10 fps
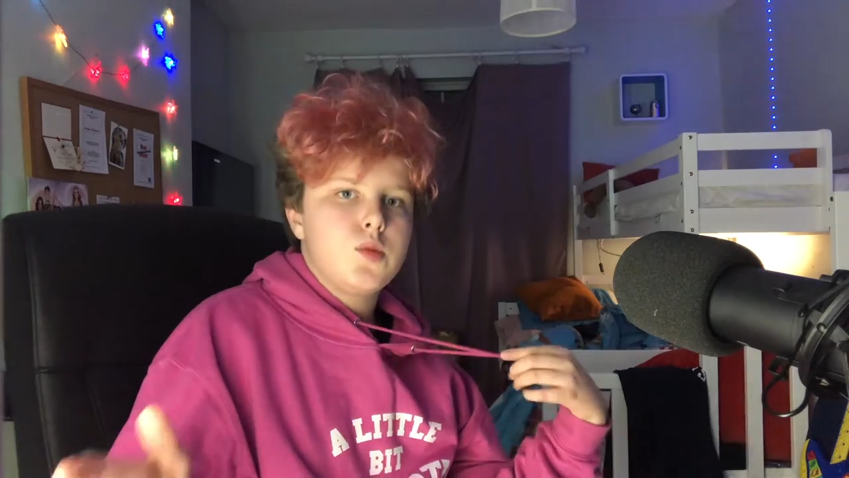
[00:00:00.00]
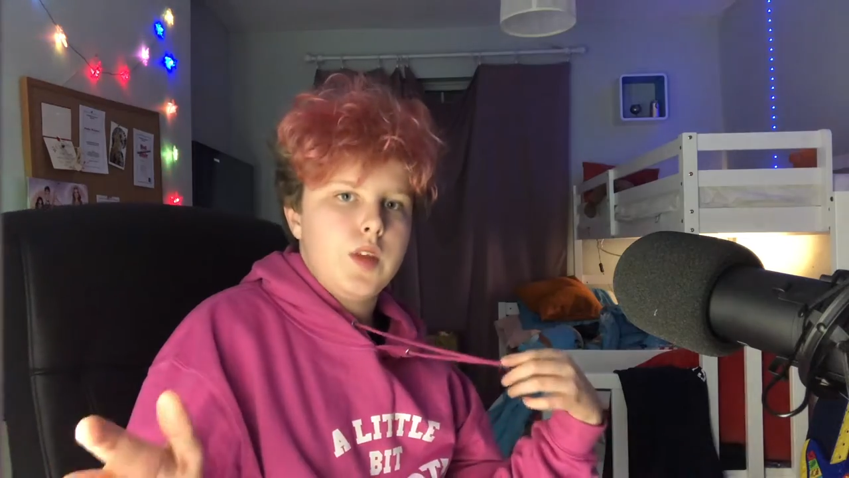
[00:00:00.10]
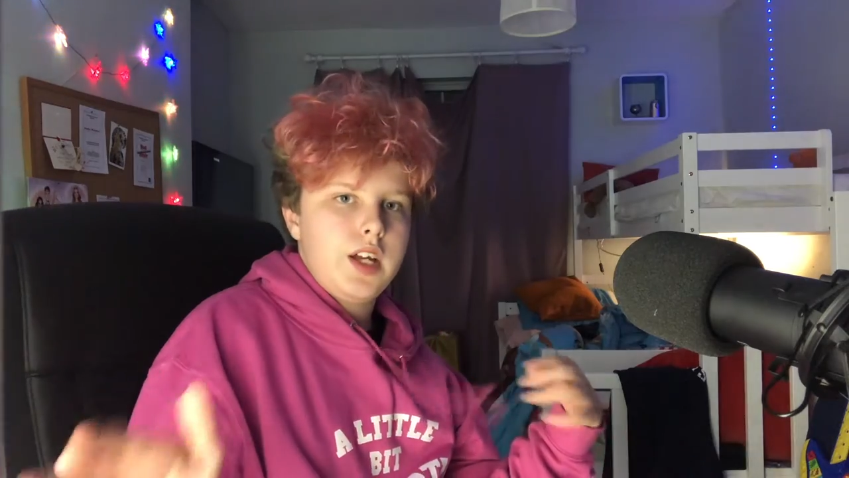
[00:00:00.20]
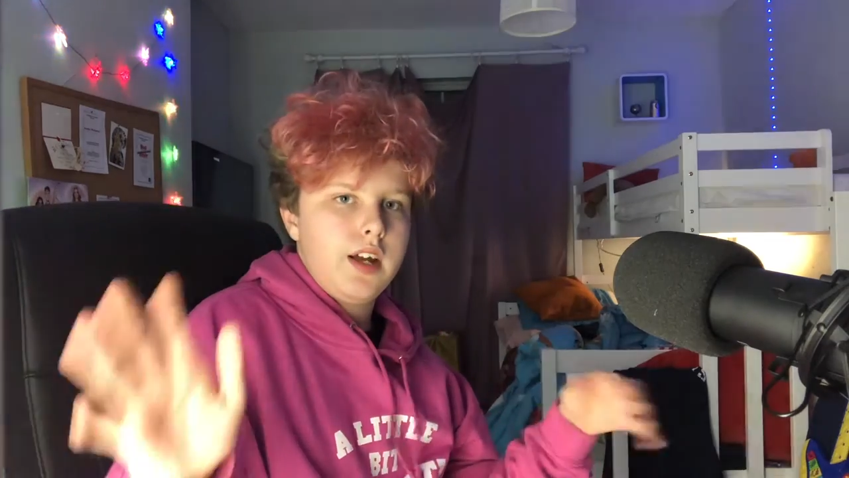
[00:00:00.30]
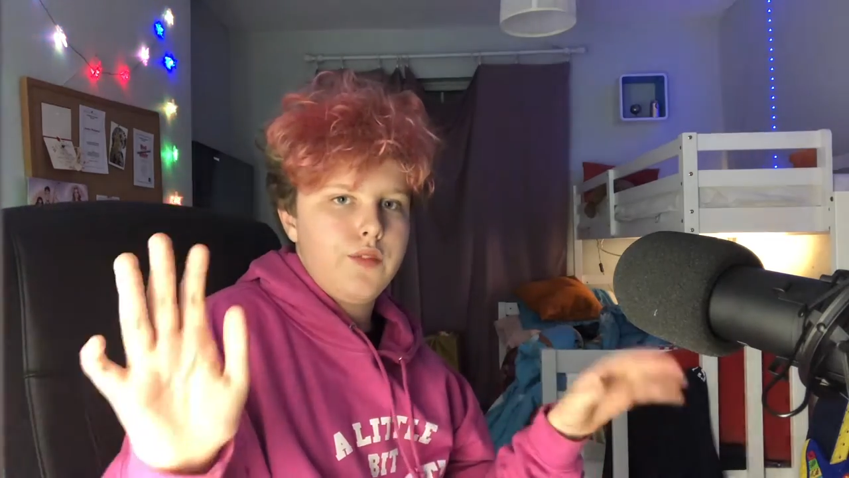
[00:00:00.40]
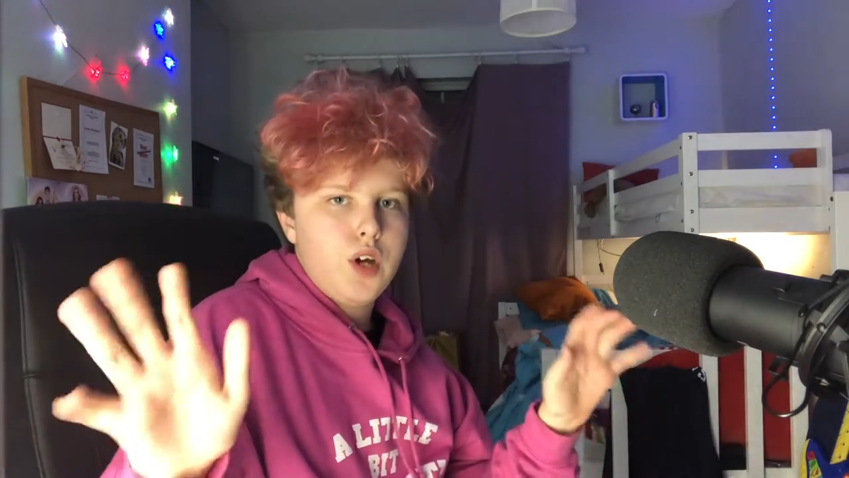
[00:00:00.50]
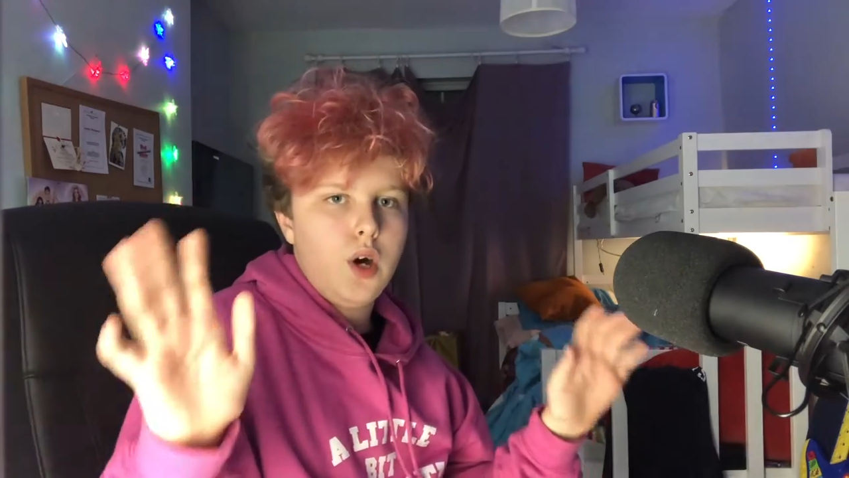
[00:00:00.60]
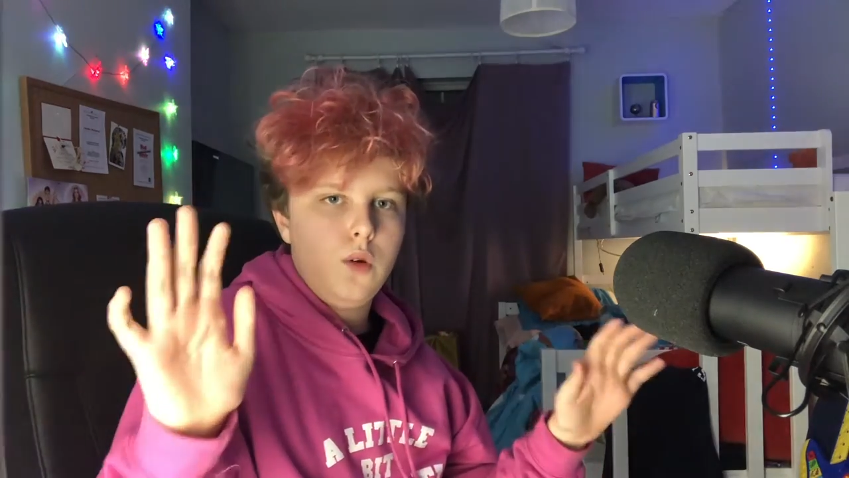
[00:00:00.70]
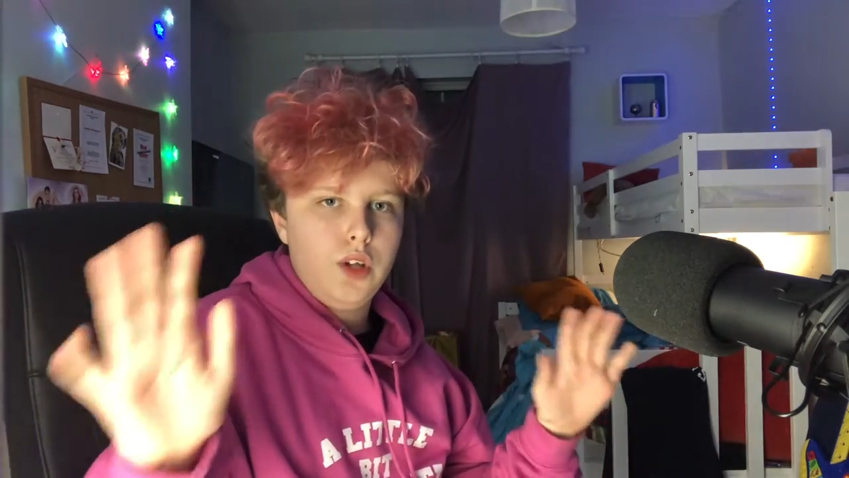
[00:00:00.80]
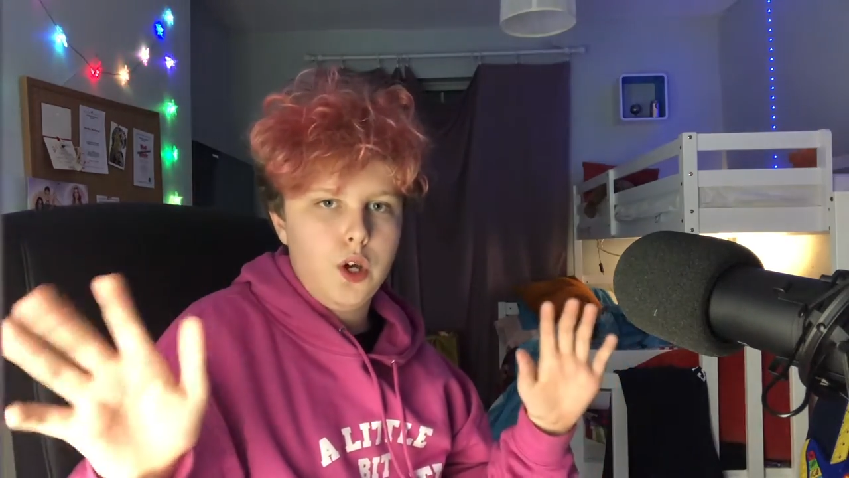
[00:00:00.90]
with a kind of
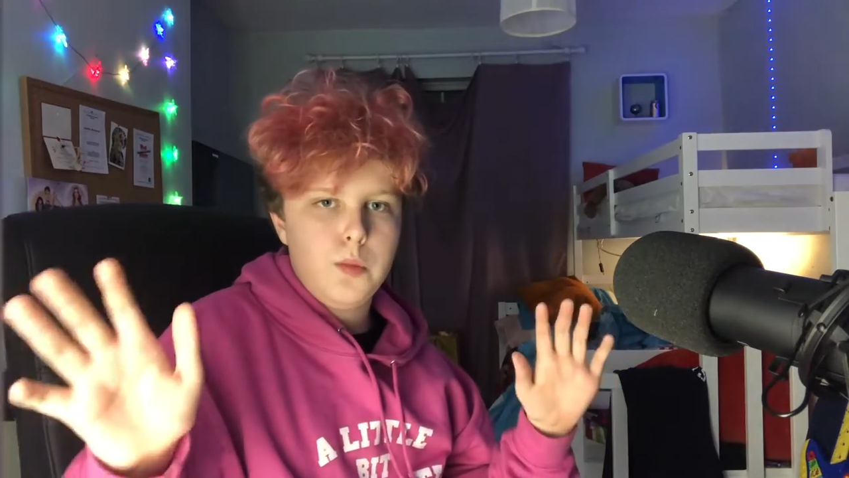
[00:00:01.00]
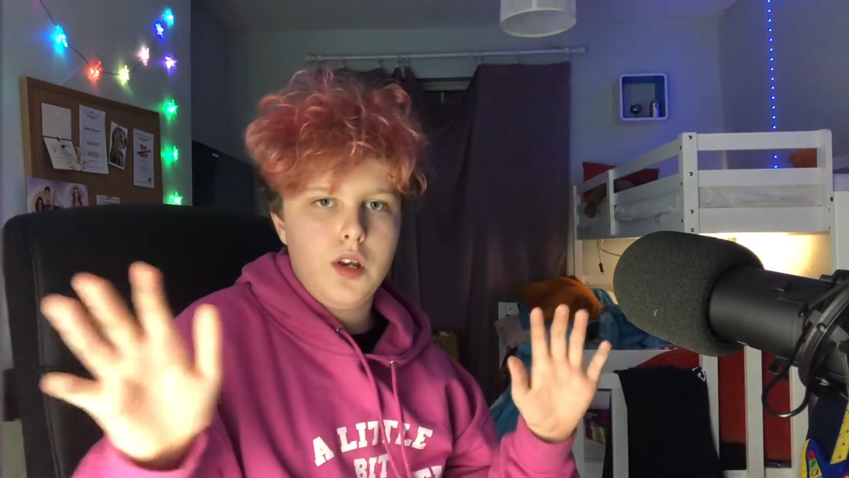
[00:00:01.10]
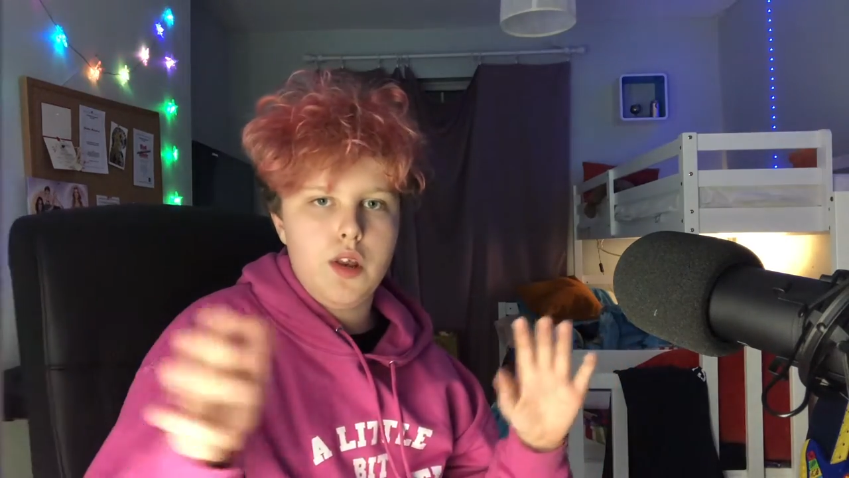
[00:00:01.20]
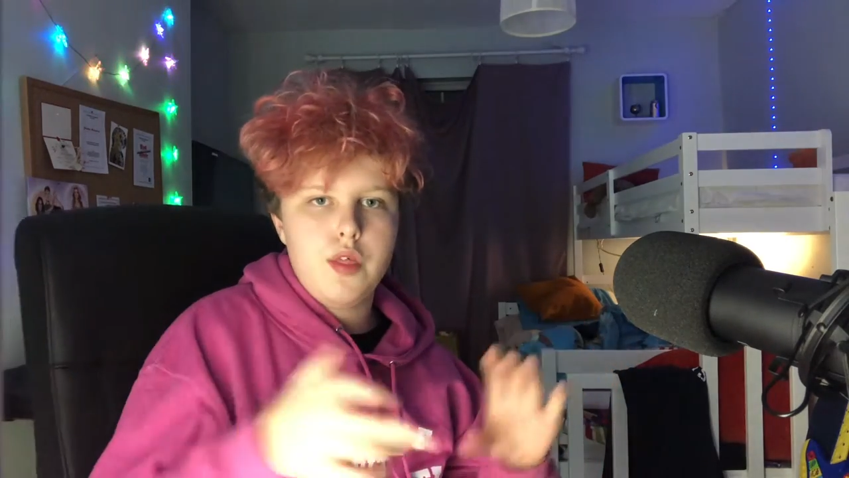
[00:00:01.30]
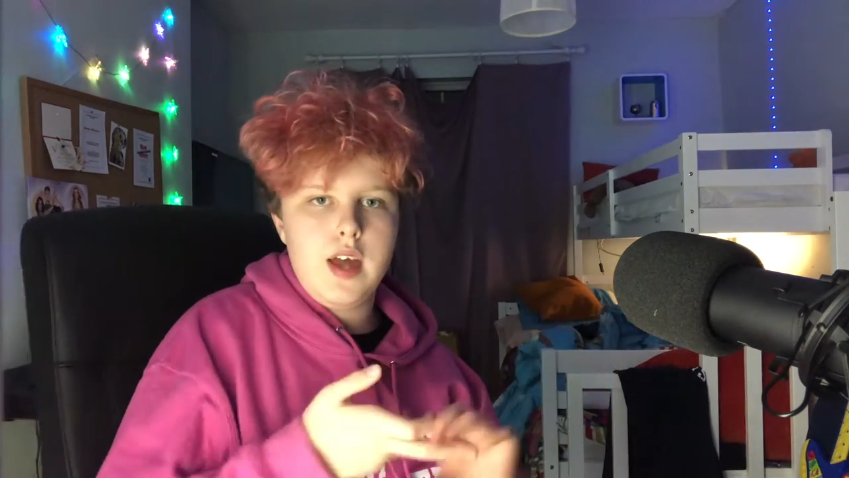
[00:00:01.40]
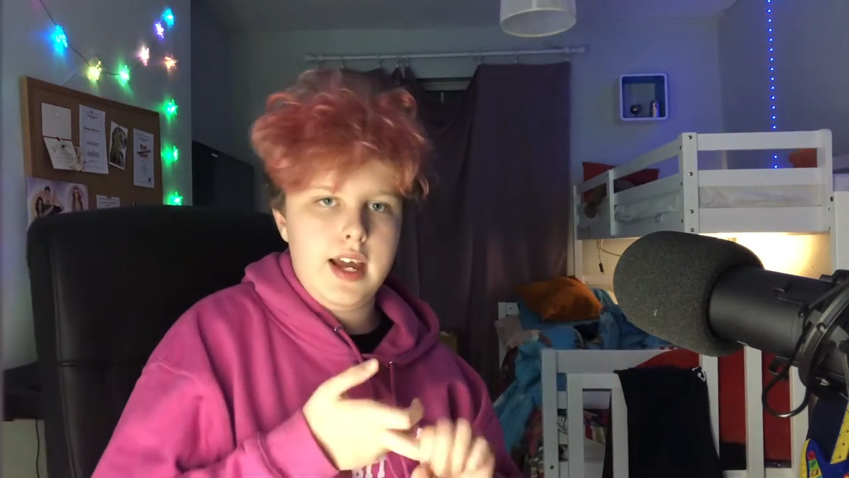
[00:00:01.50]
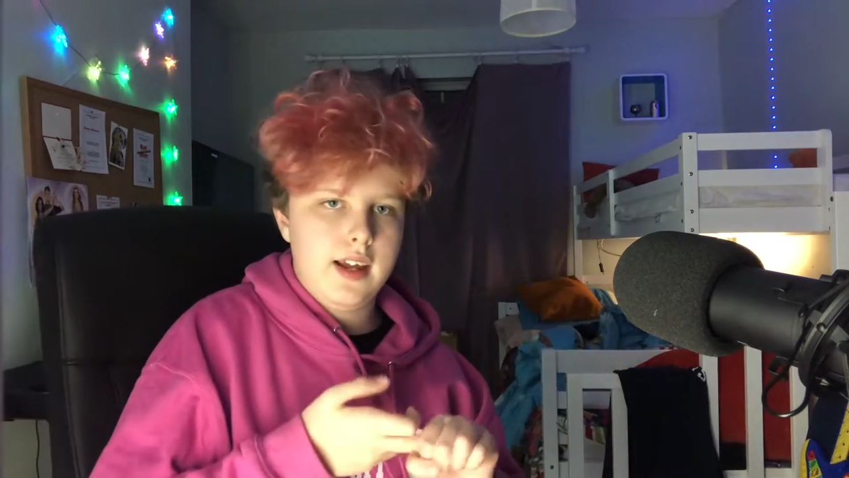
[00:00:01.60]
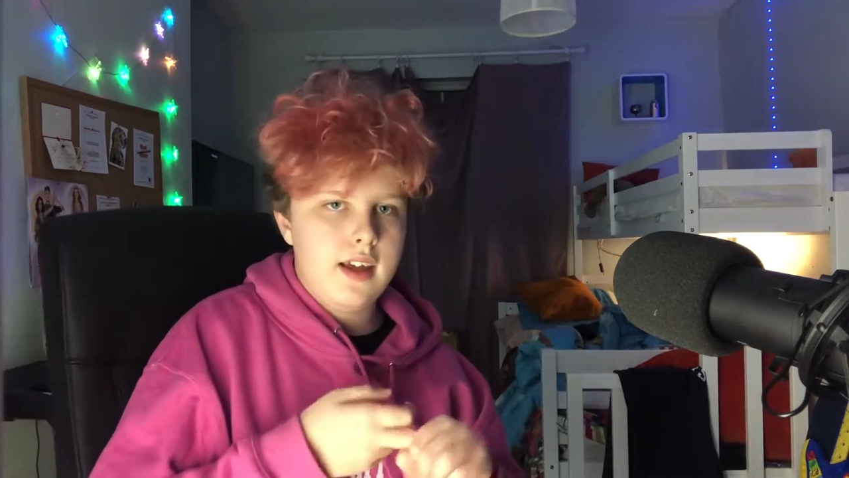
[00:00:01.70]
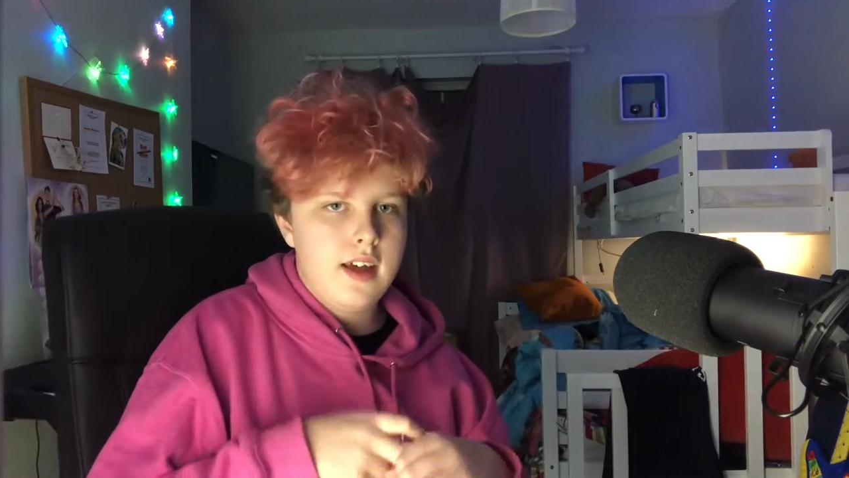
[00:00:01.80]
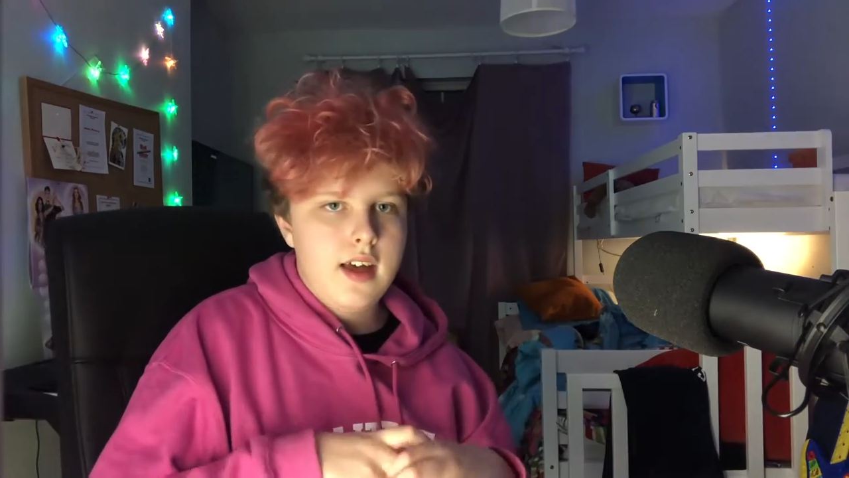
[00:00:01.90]
cold open thing,